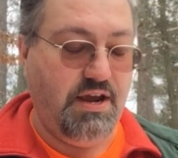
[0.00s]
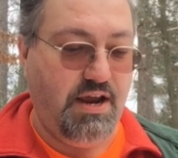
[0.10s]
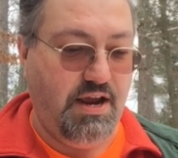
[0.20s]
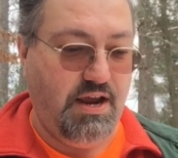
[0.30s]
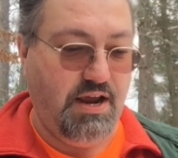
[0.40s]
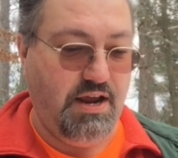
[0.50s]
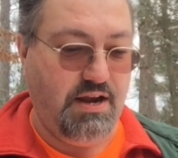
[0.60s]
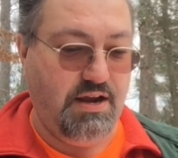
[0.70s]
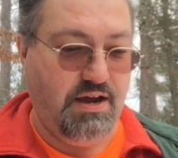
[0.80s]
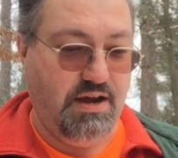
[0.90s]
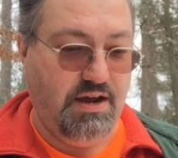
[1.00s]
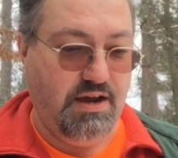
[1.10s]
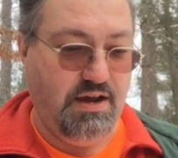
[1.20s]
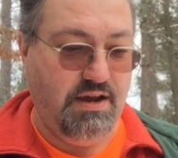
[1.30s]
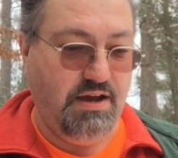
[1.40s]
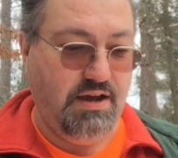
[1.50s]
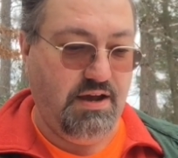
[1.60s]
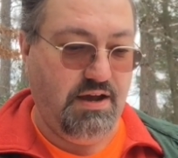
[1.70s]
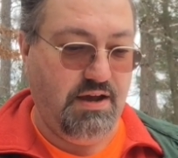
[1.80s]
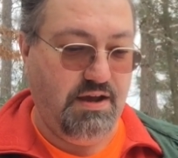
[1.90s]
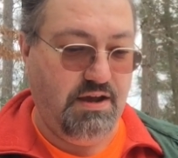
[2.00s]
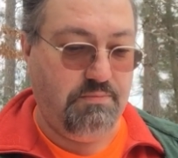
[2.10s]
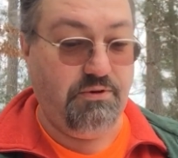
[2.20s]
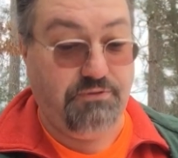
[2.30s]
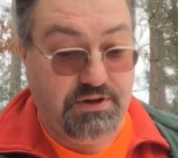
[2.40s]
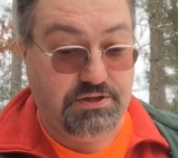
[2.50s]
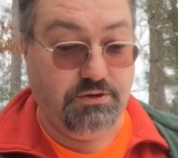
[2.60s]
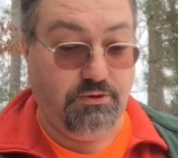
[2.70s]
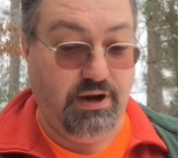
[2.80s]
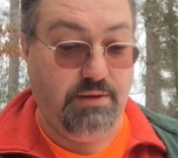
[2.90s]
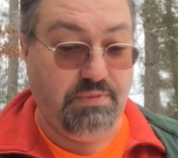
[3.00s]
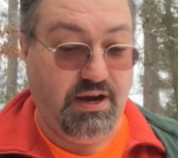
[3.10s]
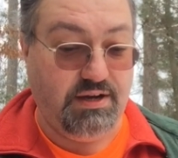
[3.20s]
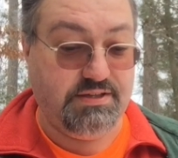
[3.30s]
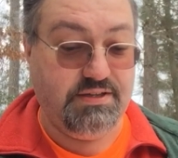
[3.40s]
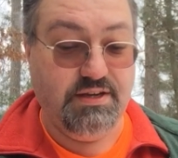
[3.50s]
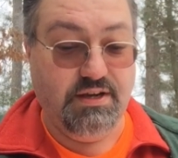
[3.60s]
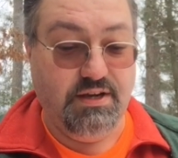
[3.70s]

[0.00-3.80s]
and a professional grade box